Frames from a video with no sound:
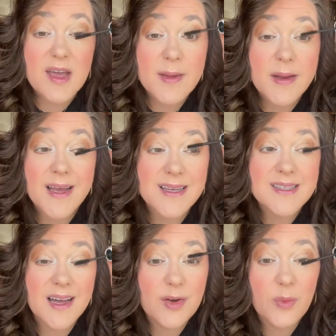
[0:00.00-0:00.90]
because I
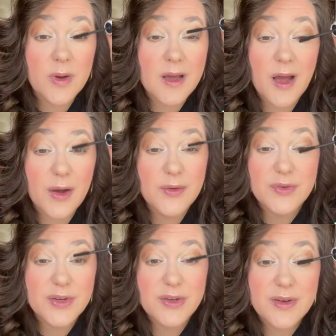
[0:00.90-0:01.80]
don't want to
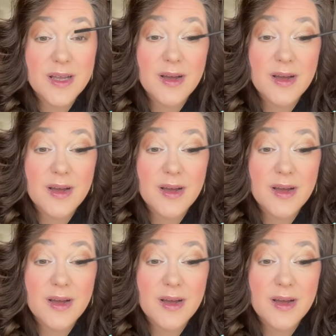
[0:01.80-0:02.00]
overdo it